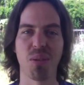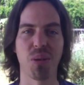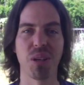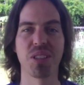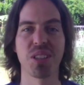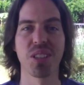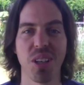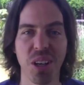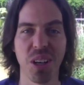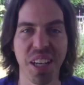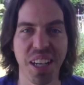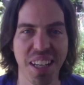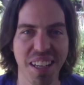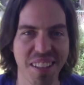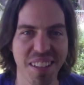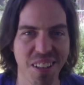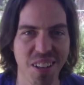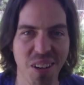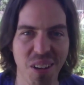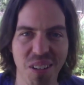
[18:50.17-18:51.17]
what's
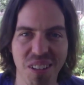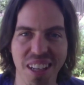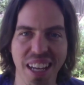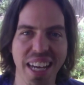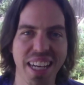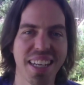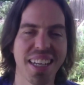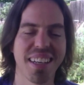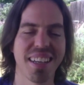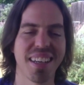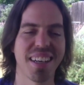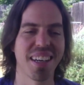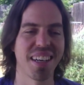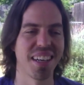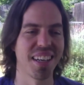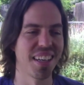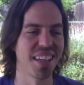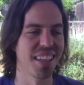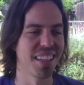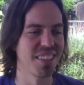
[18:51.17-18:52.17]
cooking,
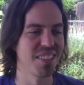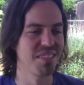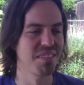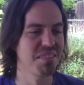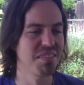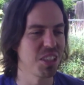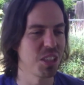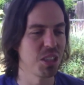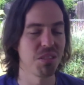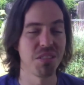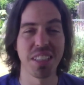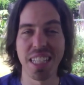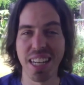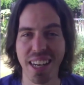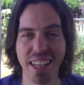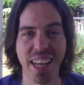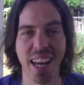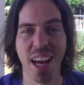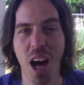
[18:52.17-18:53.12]
do you need any